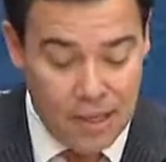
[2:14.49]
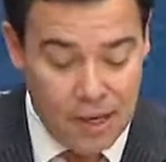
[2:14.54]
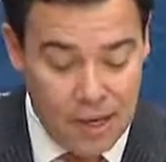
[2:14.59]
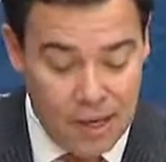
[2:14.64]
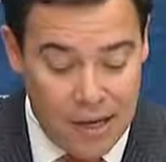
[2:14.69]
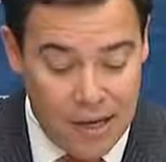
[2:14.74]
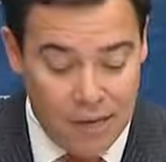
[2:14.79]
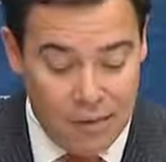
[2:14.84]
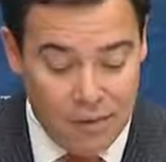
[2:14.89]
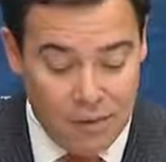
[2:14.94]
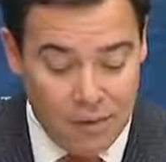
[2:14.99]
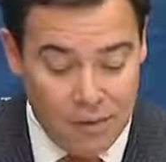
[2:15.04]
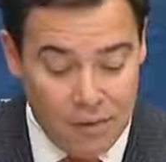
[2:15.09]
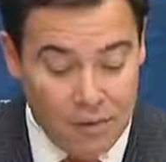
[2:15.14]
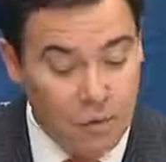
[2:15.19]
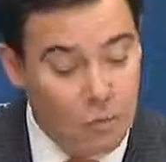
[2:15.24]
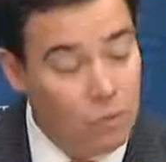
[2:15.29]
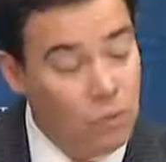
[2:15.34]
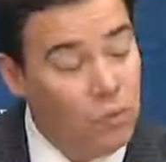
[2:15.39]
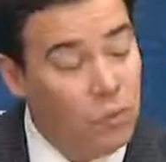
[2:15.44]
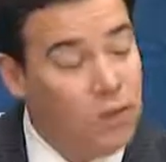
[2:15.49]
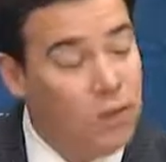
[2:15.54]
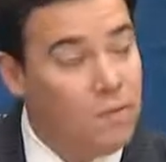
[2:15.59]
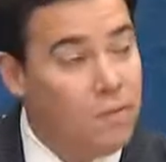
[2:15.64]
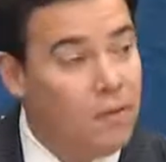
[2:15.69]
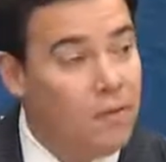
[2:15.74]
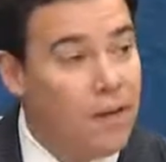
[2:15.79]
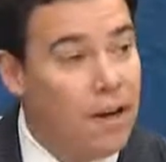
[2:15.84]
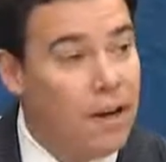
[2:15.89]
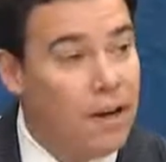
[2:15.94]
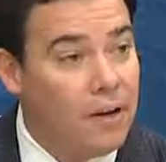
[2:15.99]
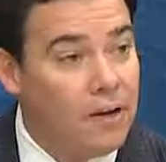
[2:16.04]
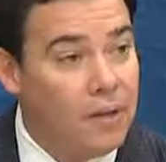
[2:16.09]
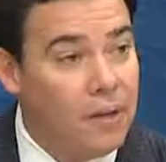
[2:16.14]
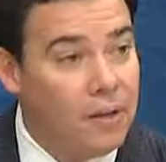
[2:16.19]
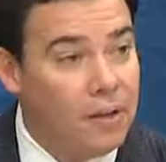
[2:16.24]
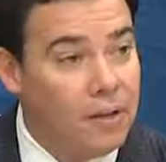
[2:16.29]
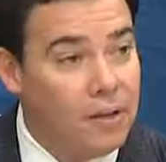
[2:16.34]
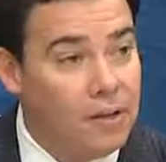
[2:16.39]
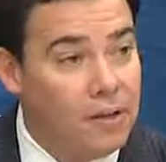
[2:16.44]
Uh, really providing
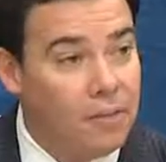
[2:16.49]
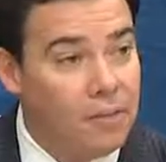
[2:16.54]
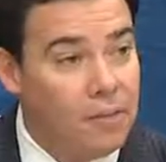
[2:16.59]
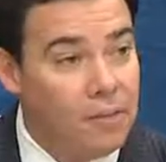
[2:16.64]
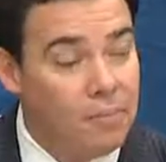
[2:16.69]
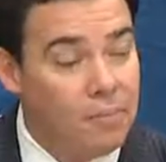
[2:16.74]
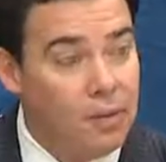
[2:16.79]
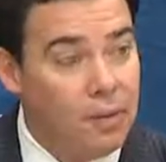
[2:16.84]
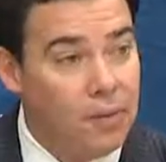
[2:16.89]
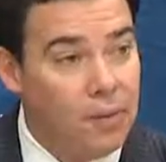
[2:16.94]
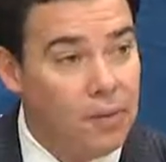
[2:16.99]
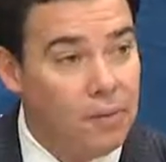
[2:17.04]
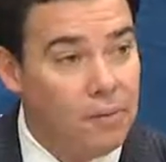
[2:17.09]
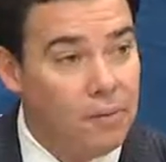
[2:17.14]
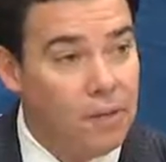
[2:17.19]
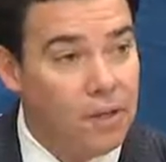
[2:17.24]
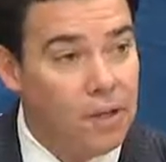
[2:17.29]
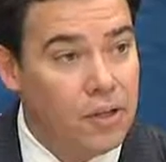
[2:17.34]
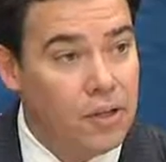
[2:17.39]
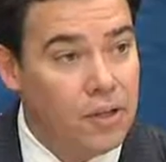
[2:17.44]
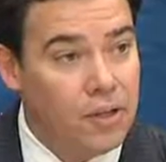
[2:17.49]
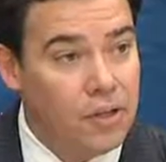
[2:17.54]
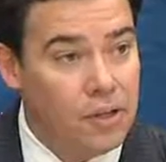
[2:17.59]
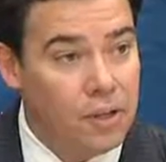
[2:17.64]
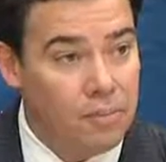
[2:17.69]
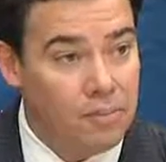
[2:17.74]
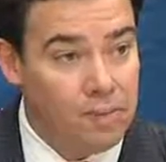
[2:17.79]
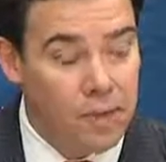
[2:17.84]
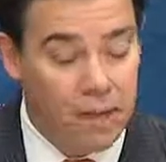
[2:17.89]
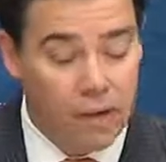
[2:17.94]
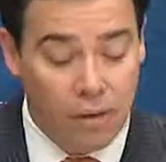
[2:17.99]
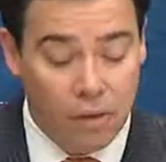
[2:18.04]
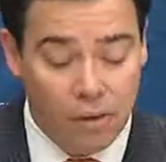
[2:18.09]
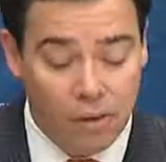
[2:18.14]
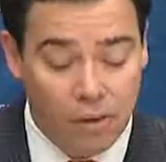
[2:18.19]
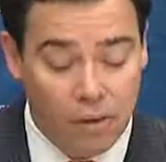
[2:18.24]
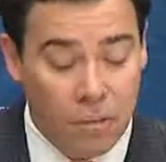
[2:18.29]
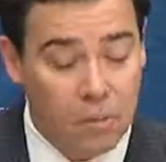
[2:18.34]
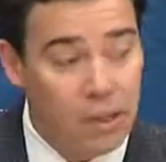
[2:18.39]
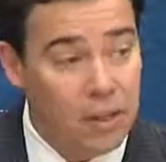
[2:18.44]
great leadership on the relationship, not only
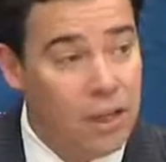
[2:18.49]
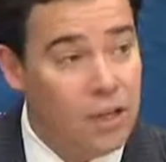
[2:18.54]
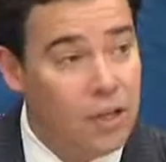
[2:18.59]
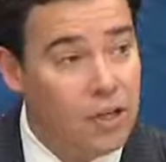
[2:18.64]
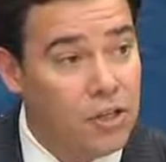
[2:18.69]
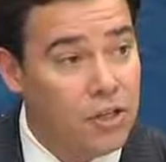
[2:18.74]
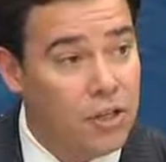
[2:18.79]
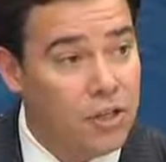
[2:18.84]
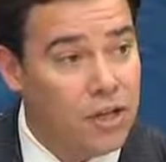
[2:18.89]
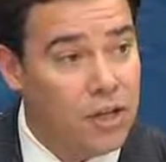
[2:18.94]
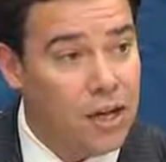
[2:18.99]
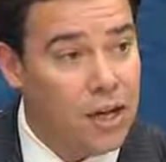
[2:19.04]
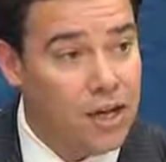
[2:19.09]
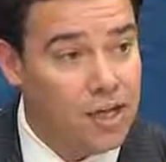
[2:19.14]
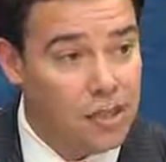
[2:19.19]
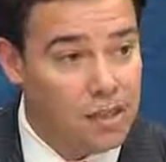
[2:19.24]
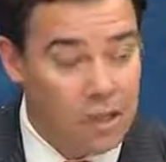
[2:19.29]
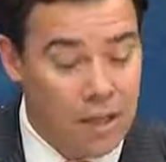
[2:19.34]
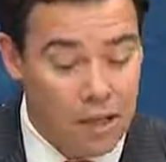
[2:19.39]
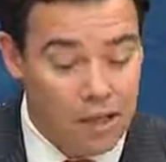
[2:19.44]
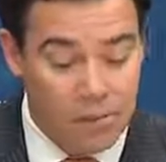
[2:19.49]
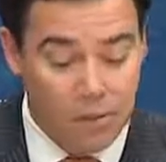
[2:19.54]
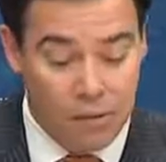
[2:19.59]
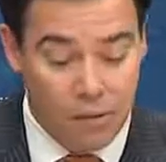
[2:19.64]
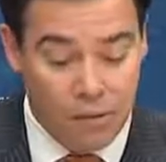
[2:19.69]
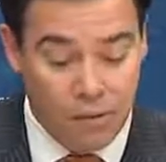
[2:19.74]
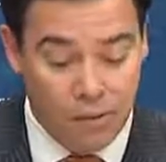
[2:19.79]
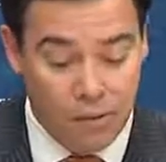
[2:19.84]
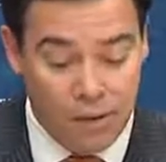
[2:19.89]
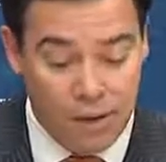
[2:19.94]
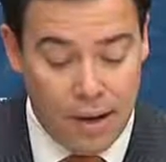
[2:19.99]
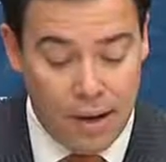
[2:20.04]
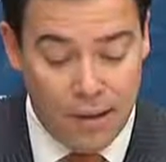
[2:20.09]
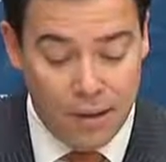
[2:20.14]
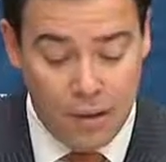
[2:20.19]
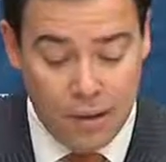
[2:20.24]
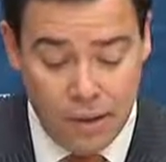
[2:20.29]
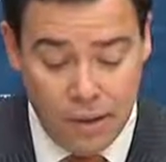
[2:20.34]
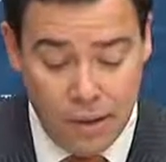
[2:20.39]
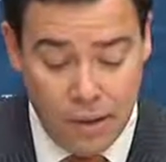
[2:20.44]
with Malaysia and ASEAN, but
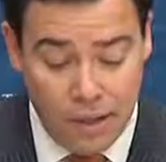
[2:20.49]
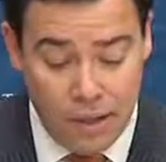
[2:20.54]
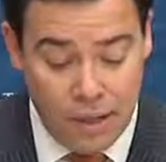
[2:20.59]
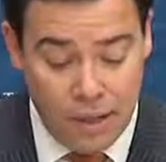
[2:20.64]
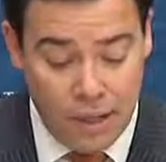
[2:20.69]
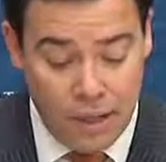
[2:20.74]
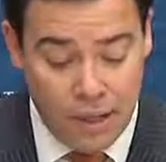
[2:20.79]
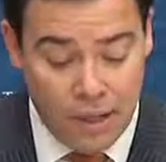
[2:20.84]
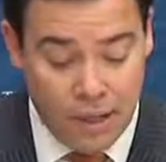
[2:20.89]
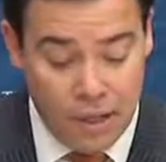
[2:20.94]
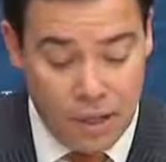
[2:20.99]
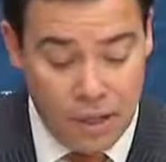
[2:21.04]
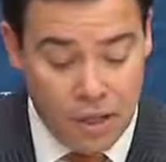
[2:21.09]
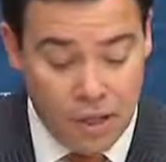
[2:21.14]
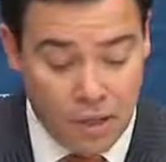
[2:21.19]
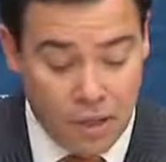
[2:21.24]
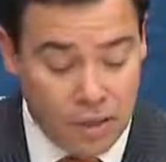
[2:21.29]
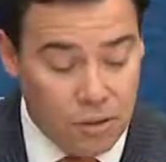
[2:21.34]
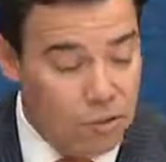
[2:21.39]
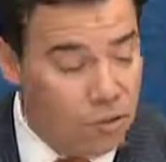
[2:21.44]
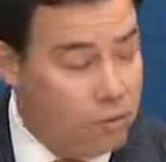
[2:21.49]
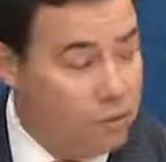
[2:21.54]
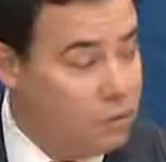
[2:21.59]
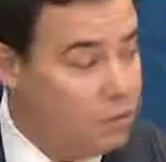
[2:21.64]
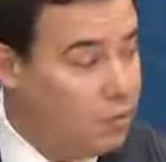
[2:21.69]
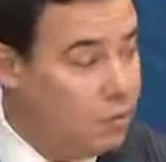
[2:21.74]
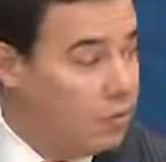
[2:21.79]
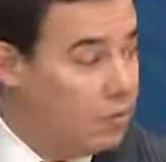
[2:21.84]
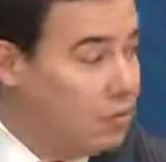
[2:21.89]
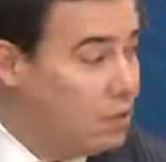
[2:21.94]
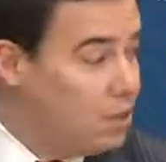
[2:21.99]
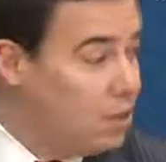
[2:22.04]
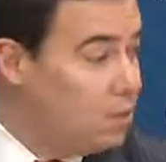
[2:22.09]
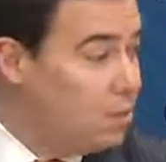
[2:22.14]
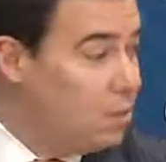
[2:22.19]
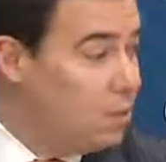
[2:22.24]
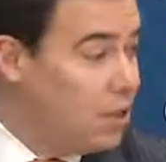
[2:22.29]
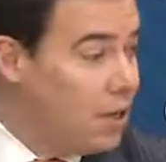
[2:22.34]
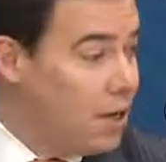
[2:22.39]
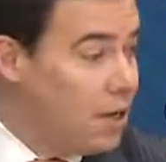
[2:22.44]
throughout East Asia. So we're, we're
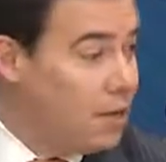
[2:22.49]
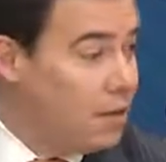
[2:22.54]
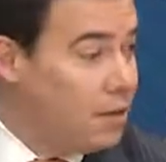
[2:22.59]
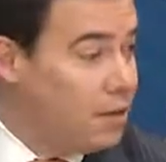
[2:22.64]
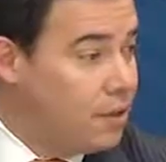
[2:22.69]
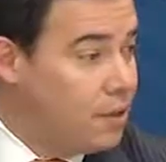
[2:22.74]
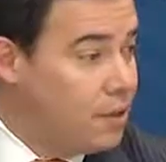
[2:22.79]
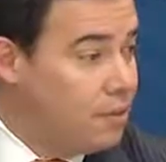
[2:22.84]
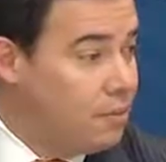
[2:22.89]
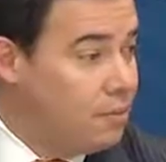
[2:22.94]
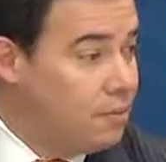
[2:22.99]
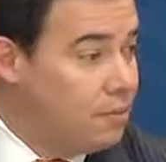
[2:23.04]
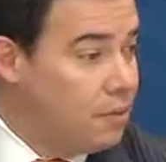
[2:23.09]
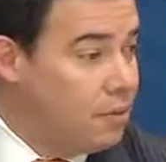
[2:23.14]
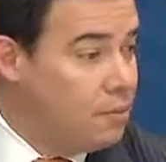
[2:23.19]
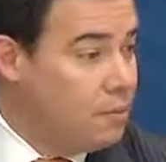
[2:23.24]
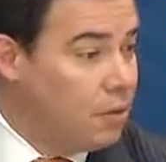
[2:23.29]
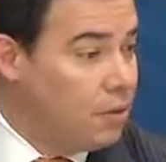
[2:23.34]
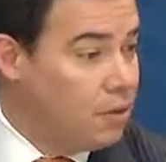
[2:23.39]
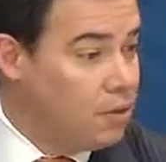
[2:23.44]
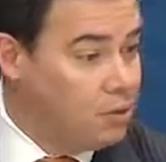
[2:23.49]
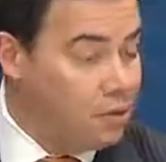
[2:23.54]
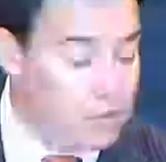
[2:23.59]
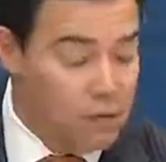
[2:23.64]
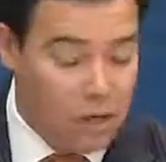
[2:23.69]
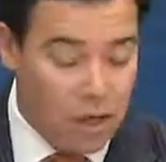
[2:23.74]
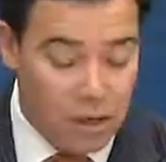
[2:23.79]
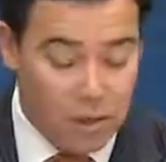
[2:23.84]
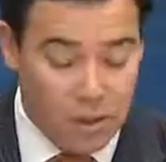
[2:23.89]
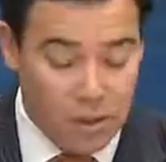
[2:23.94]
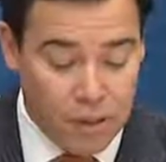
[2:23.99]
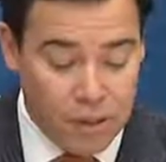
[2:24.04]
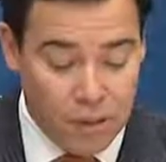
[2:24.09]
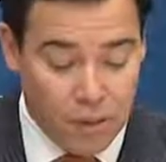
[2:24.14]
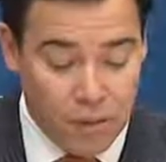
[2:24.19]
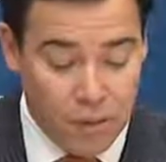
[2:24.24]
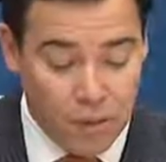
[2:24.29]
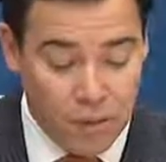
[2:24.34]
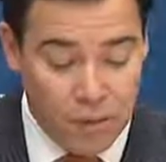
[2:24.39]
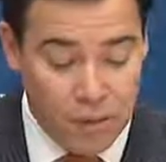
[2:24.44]
deeply honored that, that both of you gentlemen
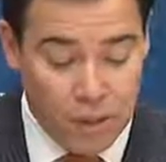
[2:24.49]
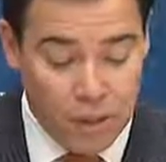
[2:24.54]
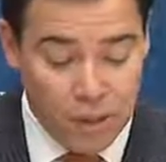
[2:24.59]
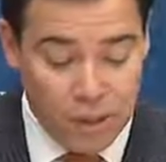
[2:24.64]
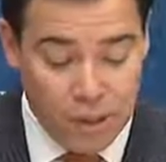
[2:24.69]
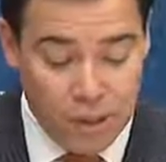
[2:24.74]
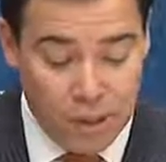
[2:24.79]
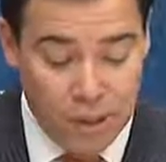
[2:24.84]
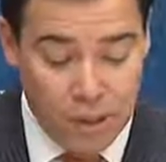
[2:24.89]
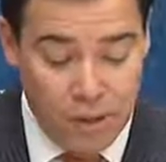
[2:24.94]
could join us.